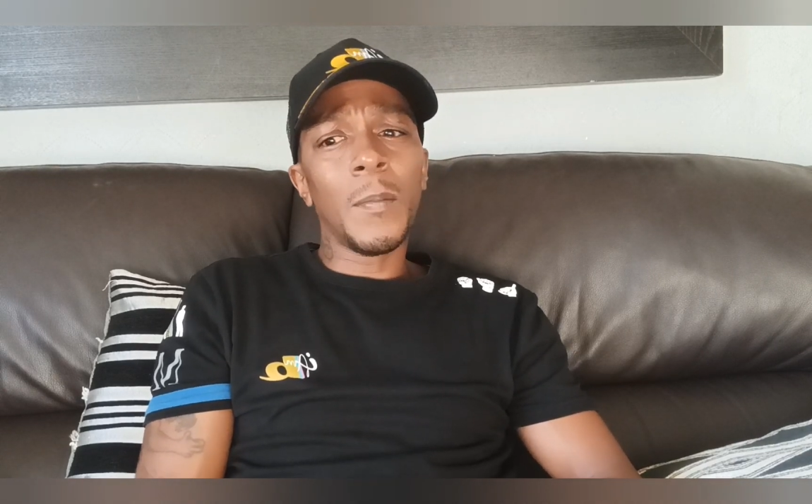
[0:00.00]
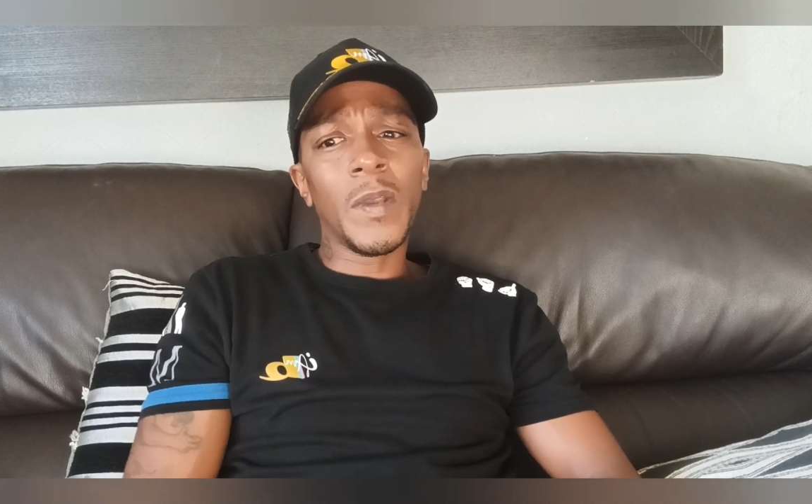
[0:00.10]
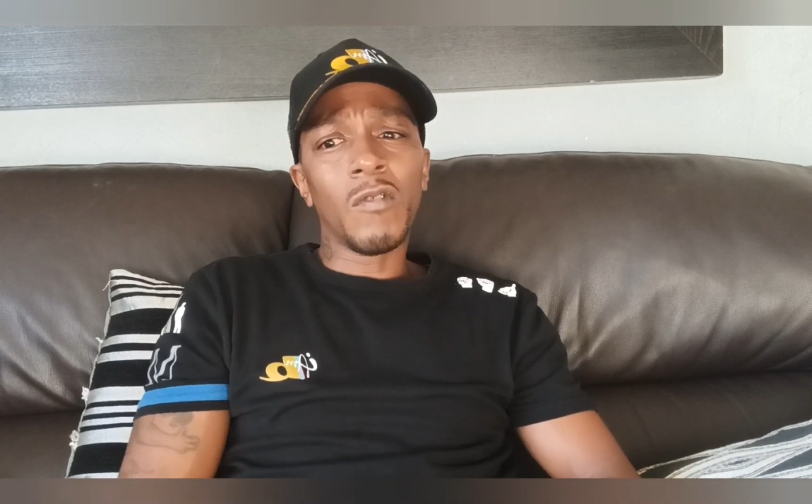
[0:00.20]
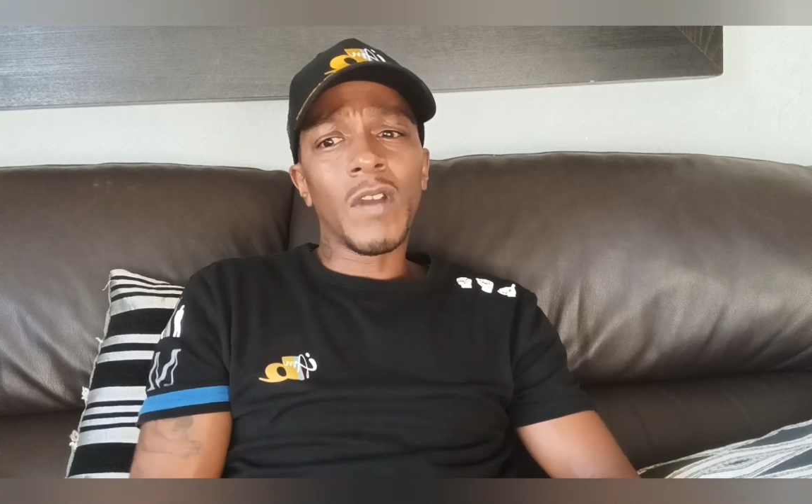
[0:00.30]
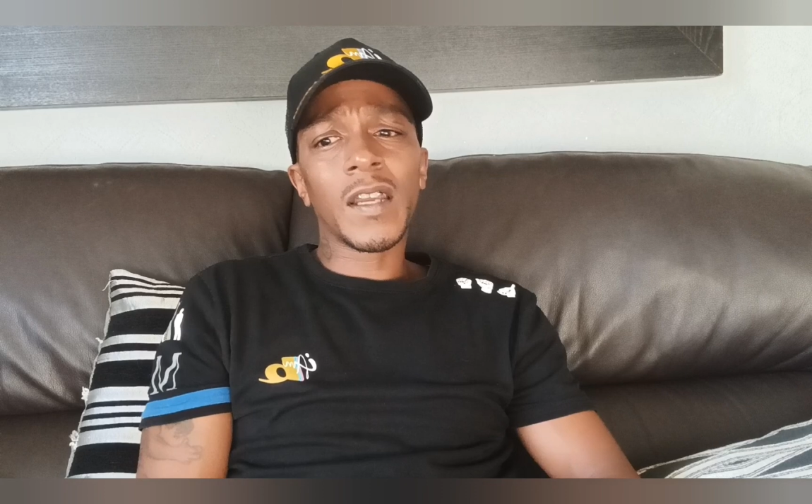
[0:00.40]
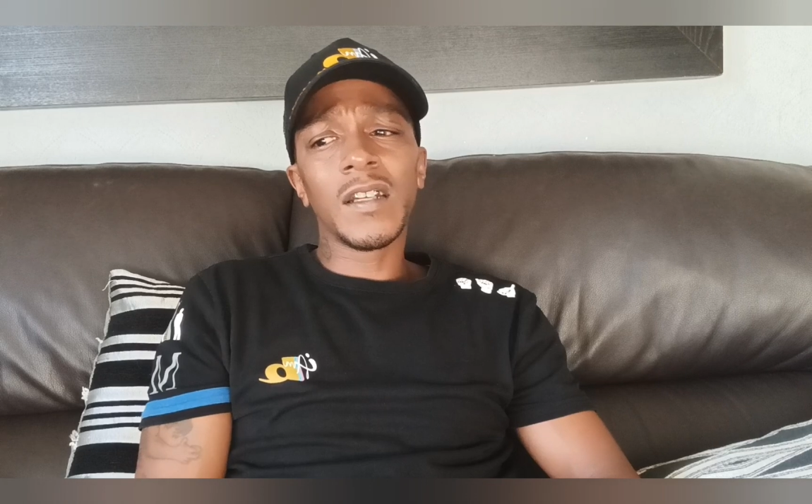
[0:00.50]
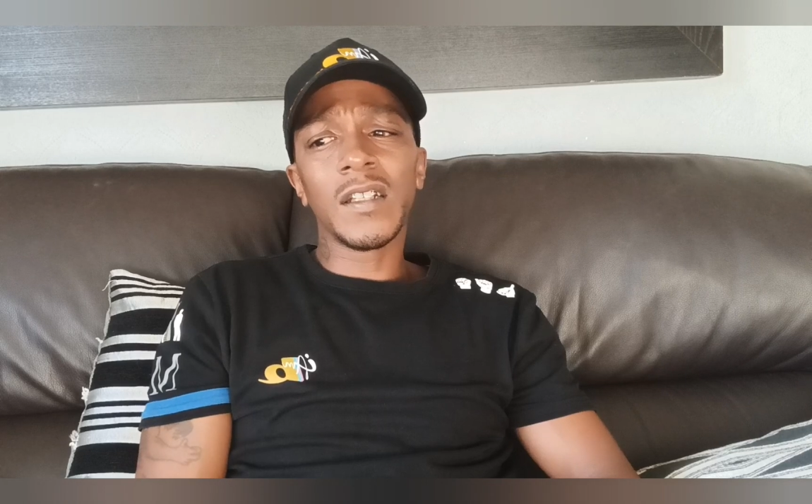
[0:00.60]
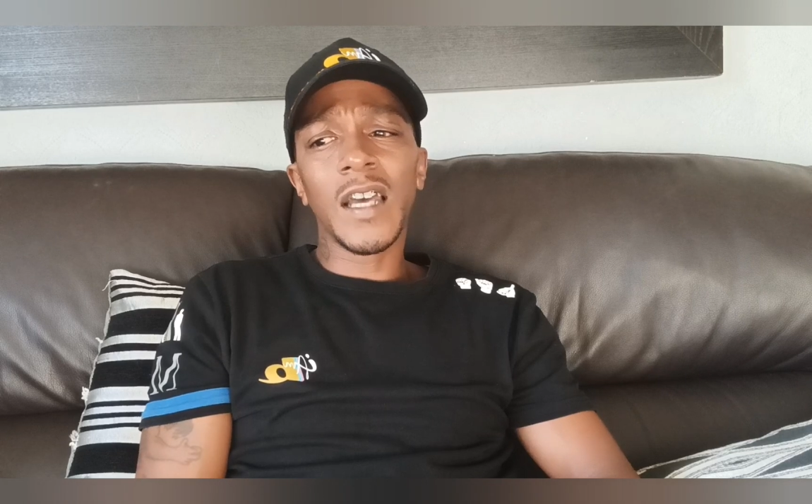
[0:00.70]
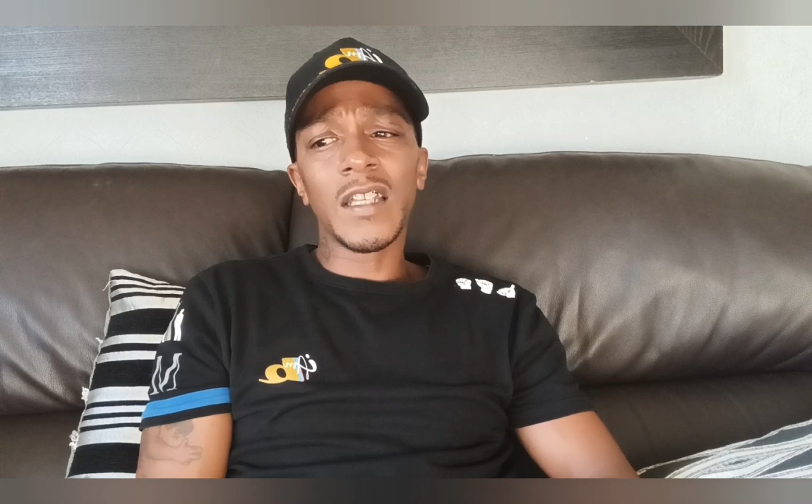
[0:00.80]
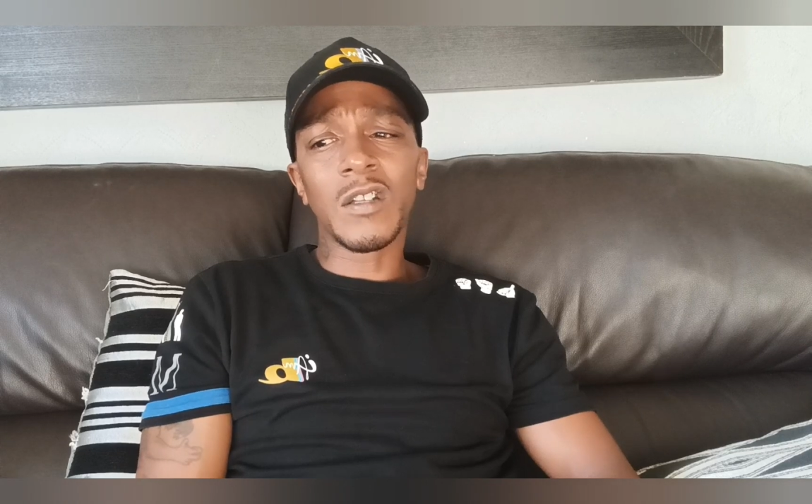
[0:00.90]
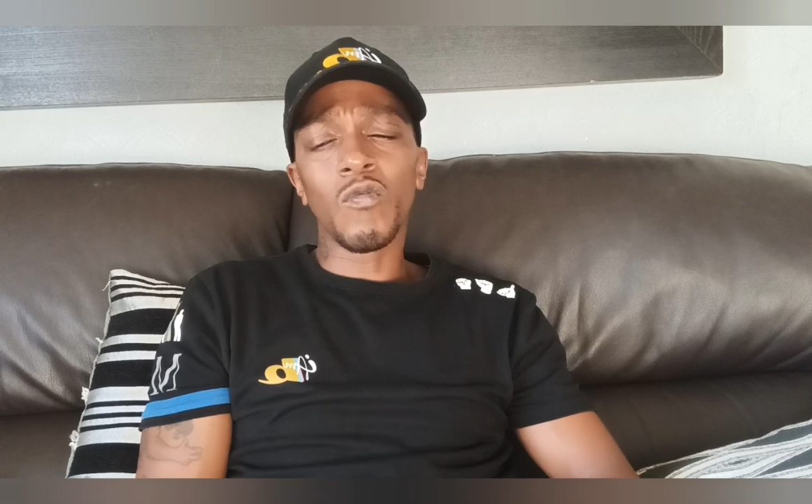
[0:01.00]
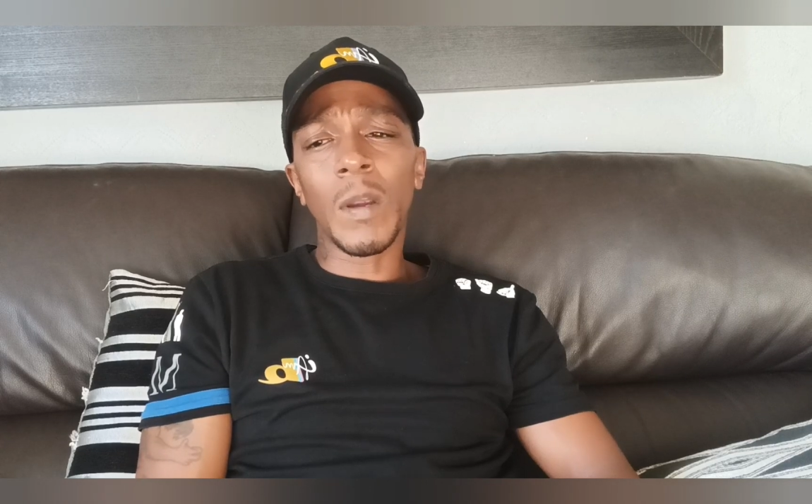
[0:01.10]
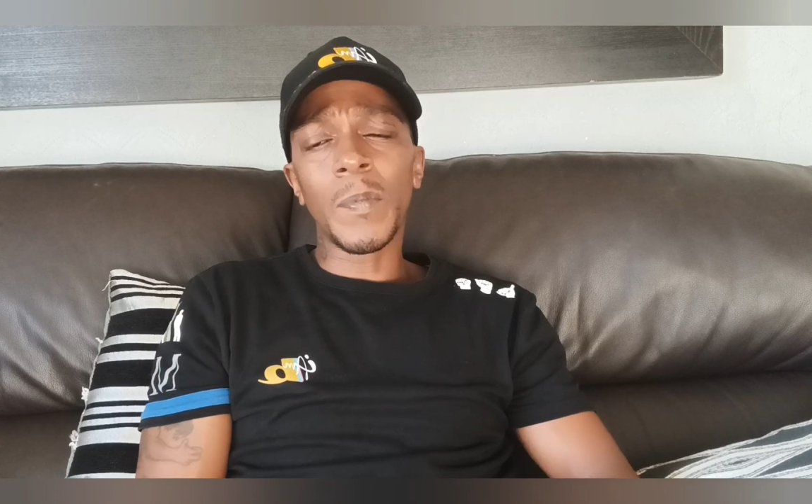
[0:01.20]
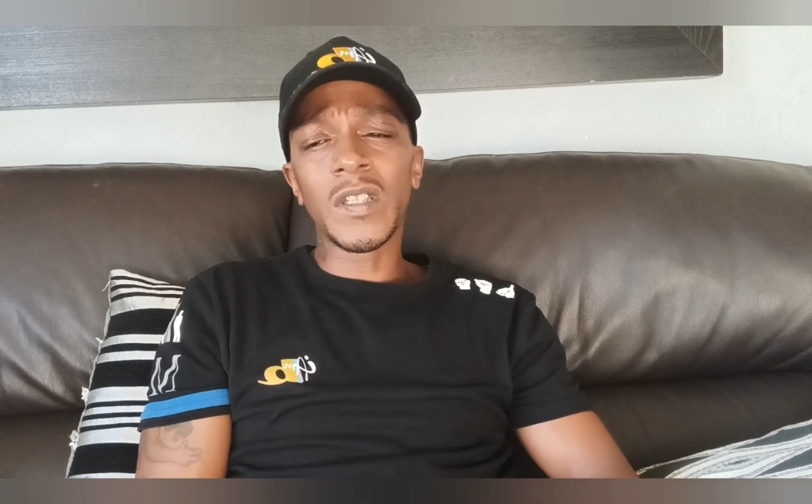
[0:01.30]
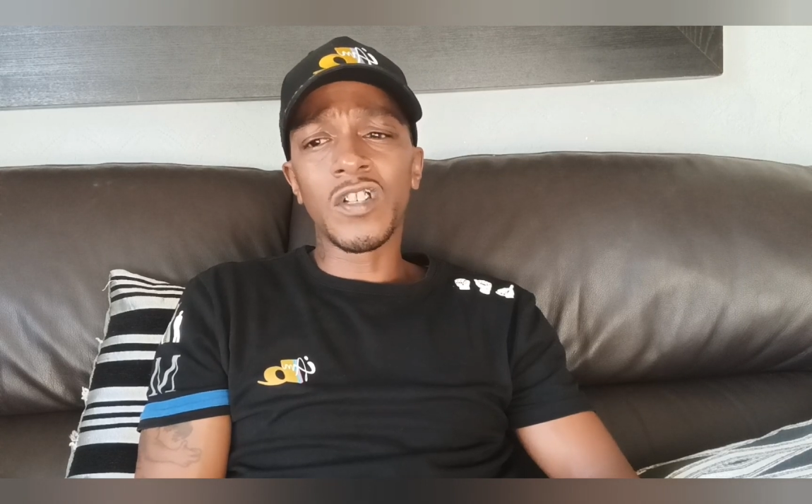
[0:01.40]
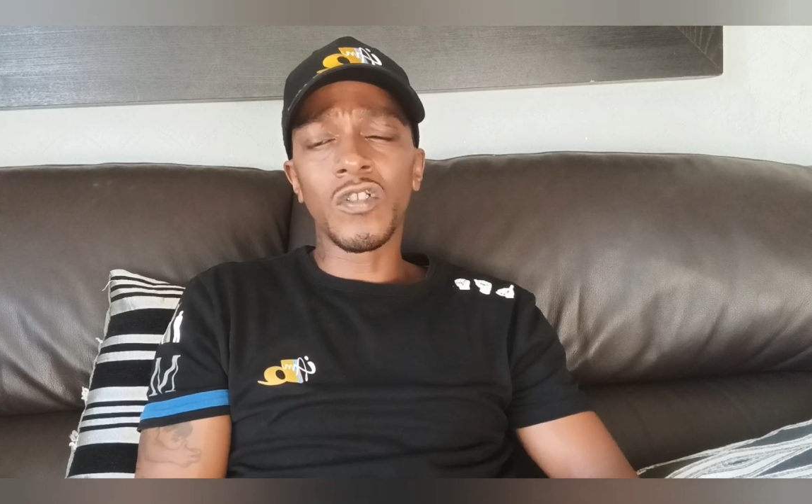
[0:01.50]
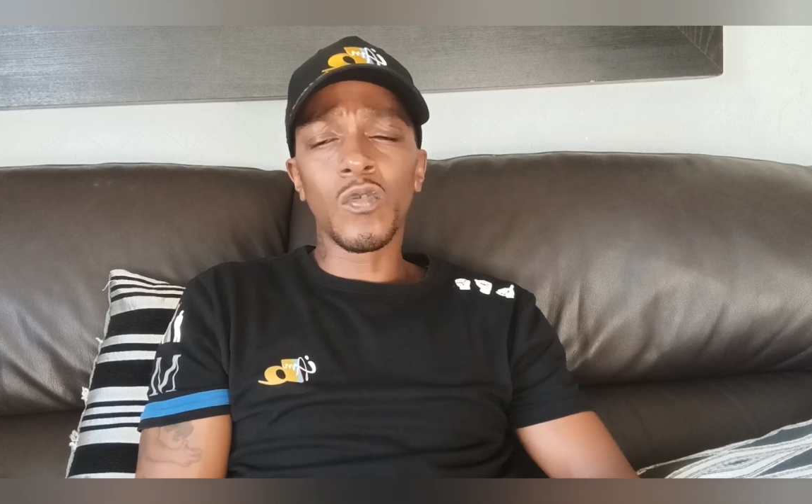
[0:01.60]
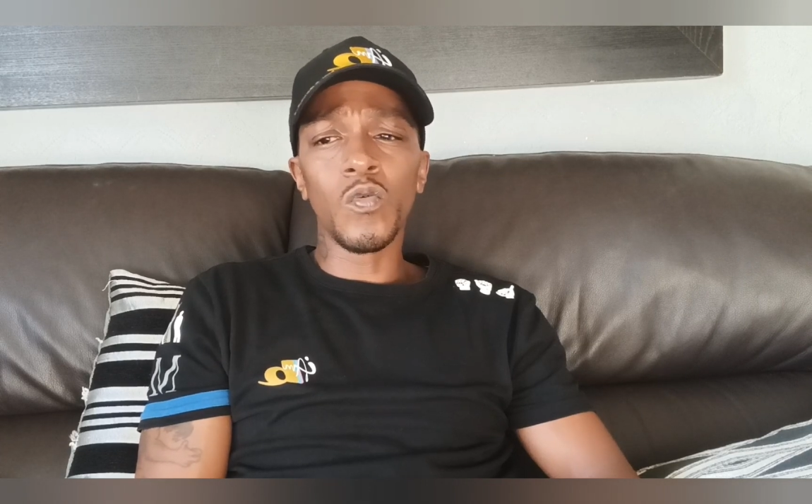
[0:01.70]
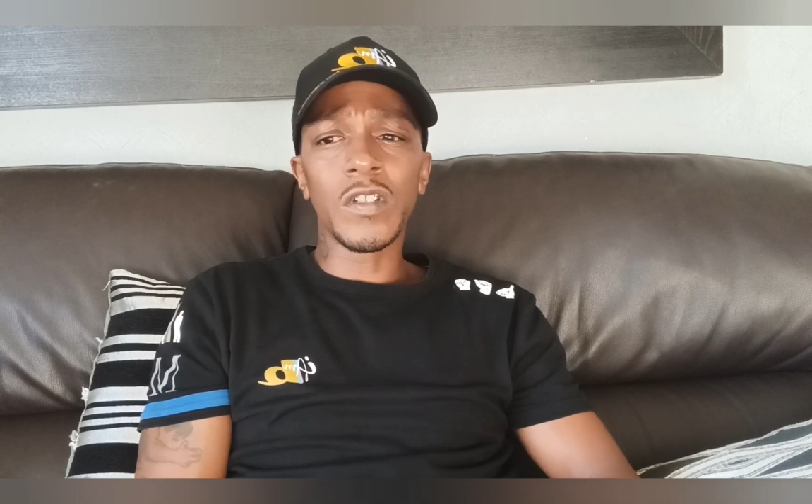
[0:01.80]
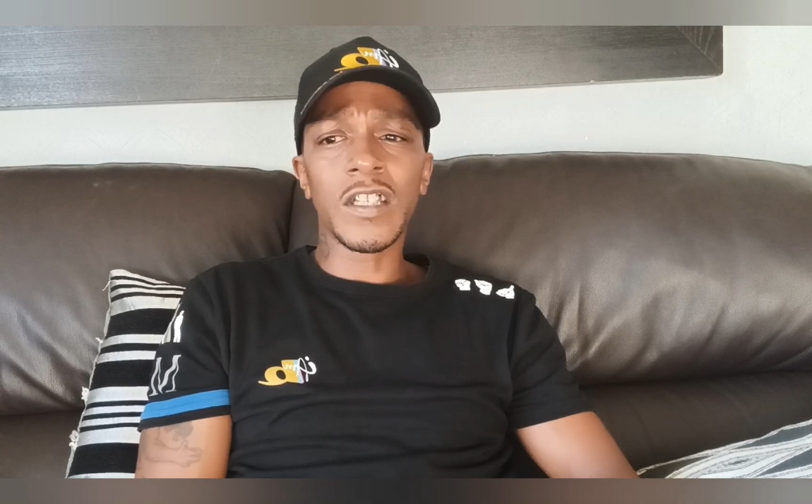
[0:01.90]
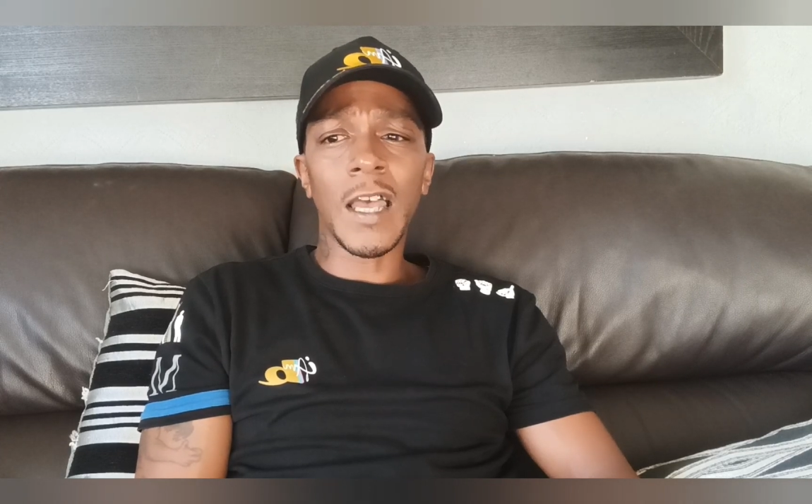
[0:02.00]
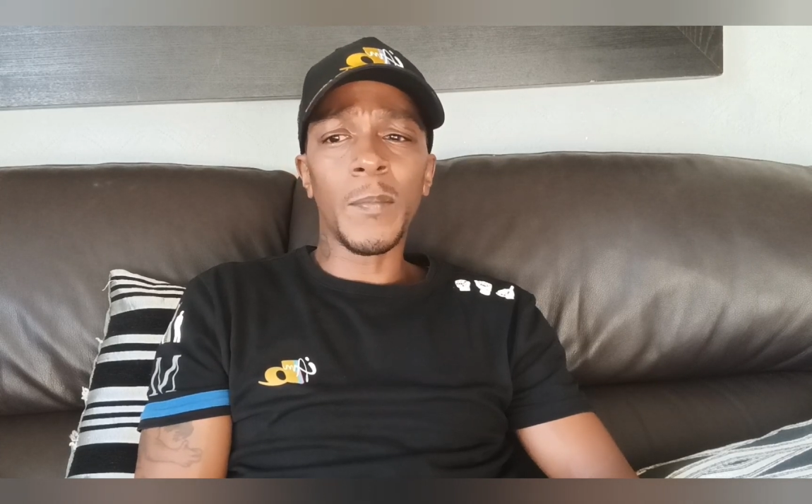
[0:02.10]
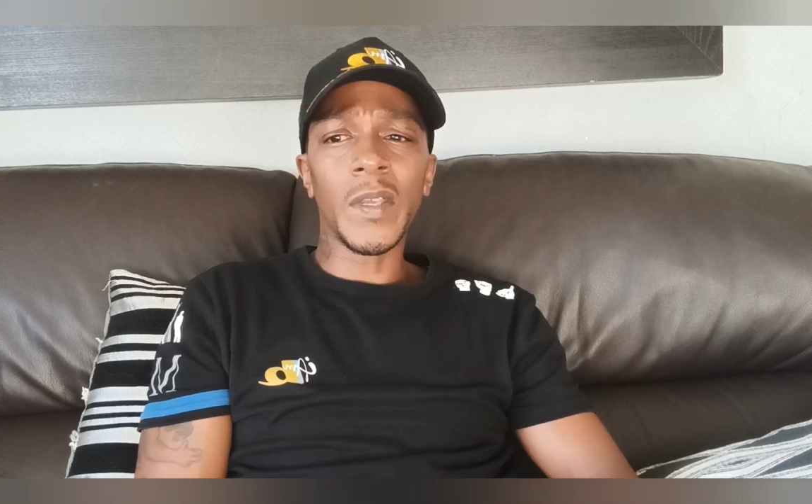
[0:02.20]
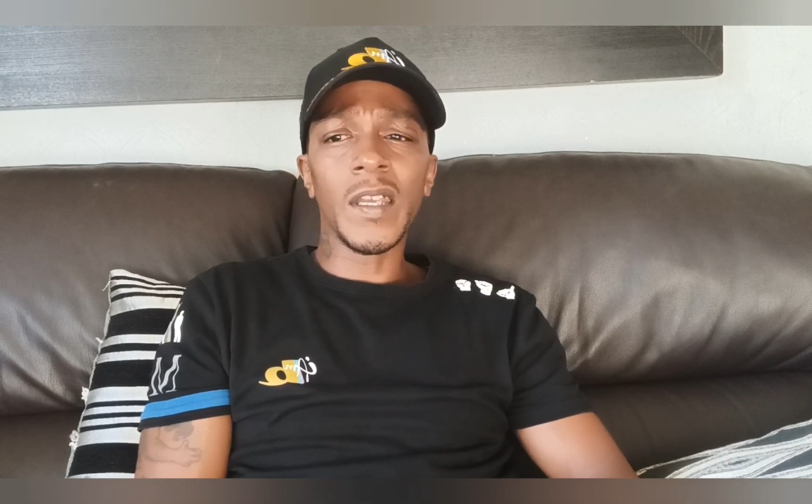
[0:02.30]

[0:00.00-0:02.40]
Recognize that repetition causes habit.